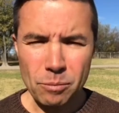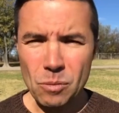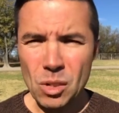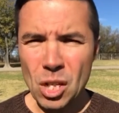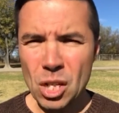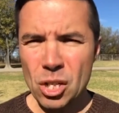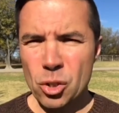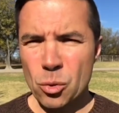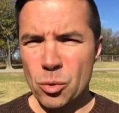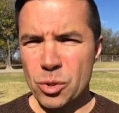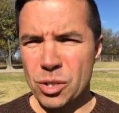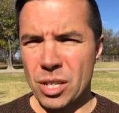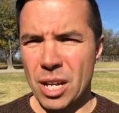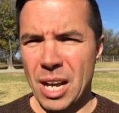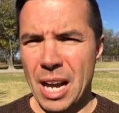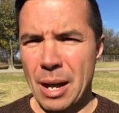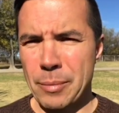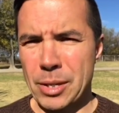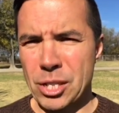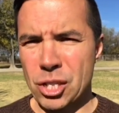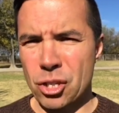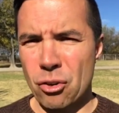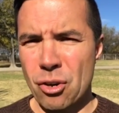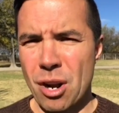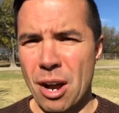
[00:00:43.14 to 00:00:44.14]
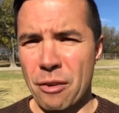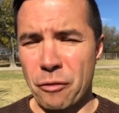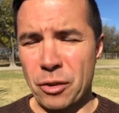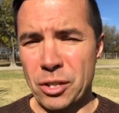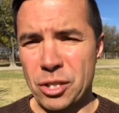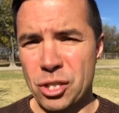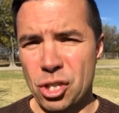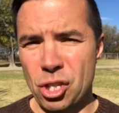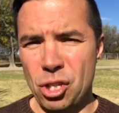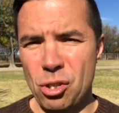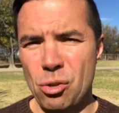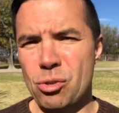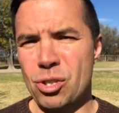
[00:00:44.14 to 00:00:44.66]
so I'm gonna start off with
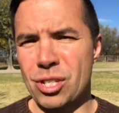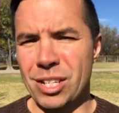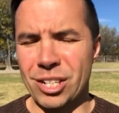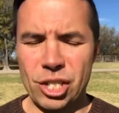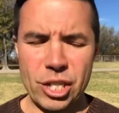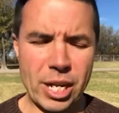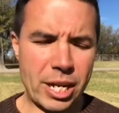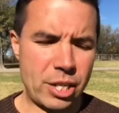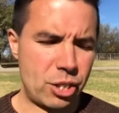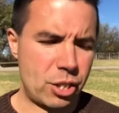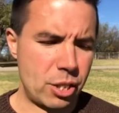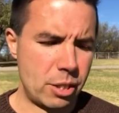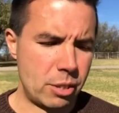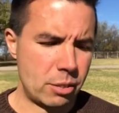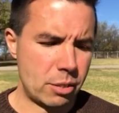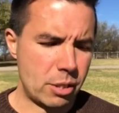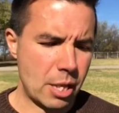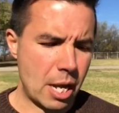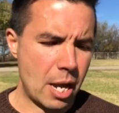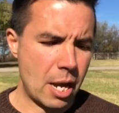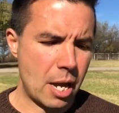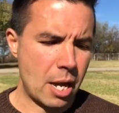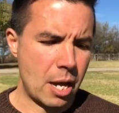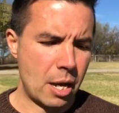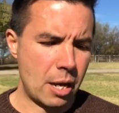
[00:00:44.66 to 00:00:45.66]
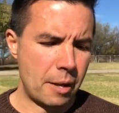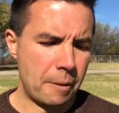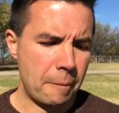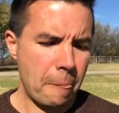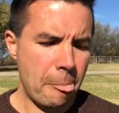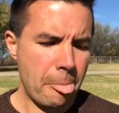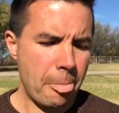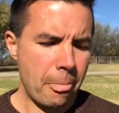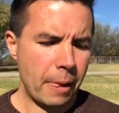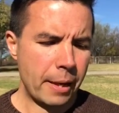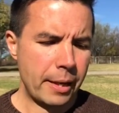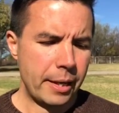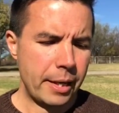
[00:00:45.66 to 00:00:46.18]
two suggestions
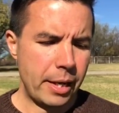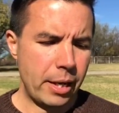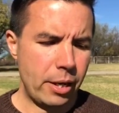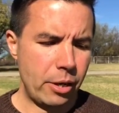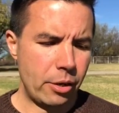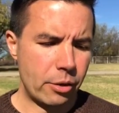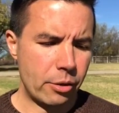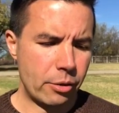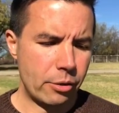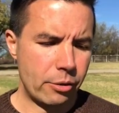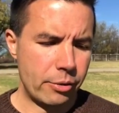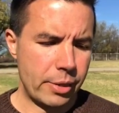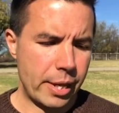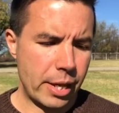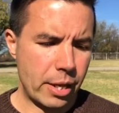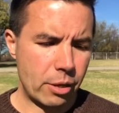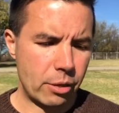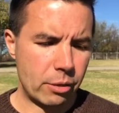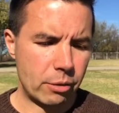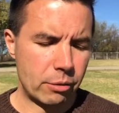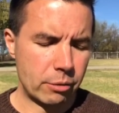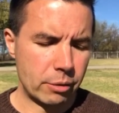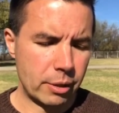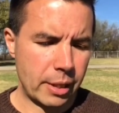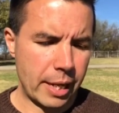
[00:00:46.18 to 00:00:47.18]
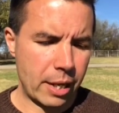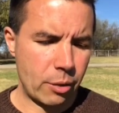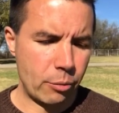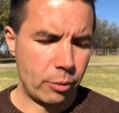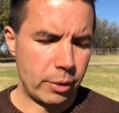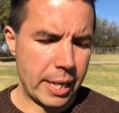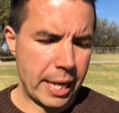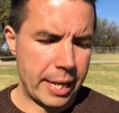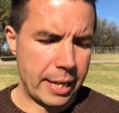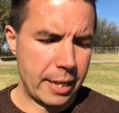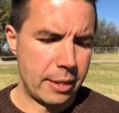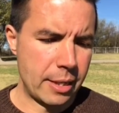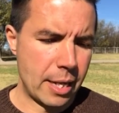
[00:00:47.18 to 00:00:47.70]
here that are kind of
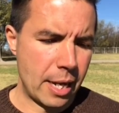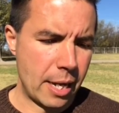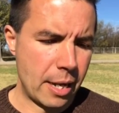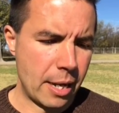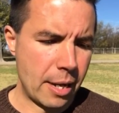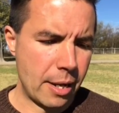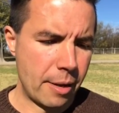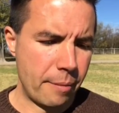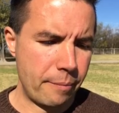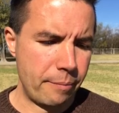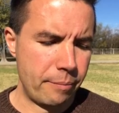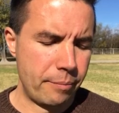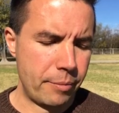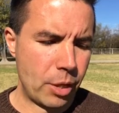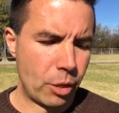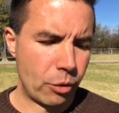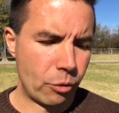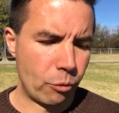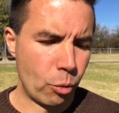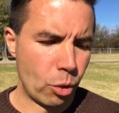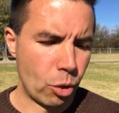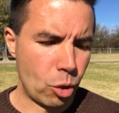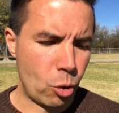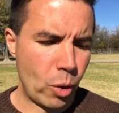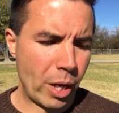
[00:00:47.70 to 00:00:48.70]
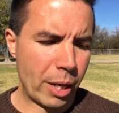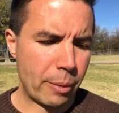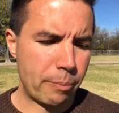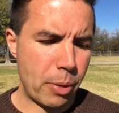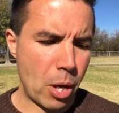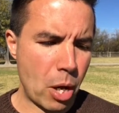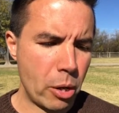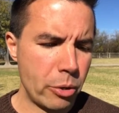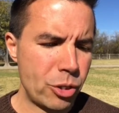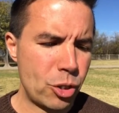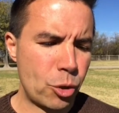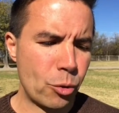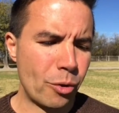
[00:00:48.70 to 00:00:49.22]
related. They're real quick.
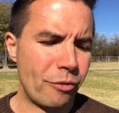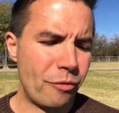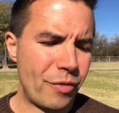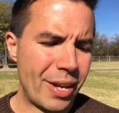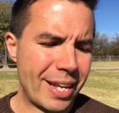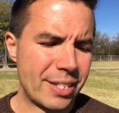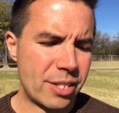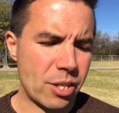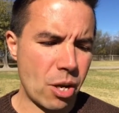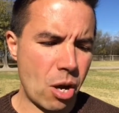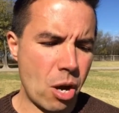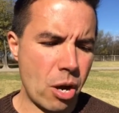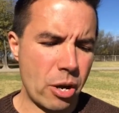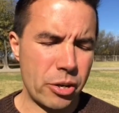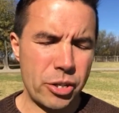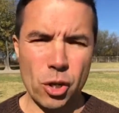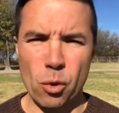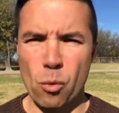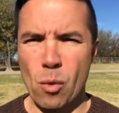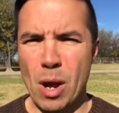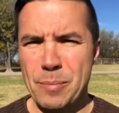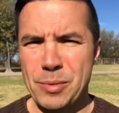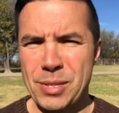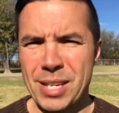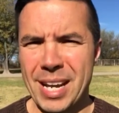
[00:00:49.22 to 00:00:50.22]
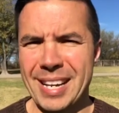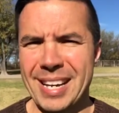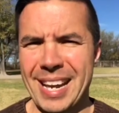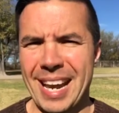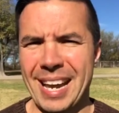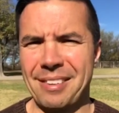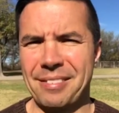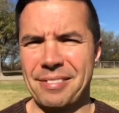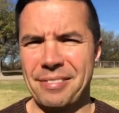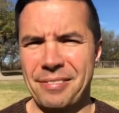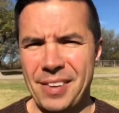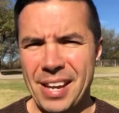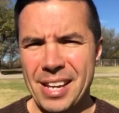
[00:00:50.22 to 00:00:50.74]
Post your events on your website
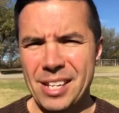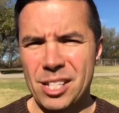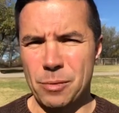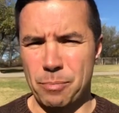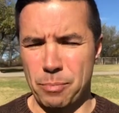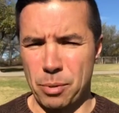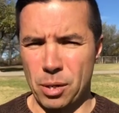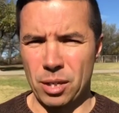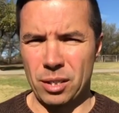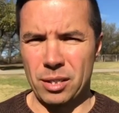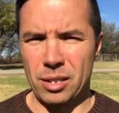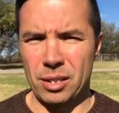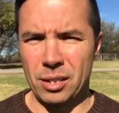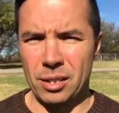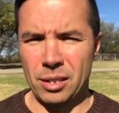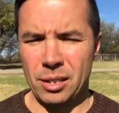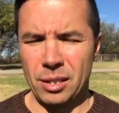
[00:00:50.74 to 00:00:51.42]
and Facebook.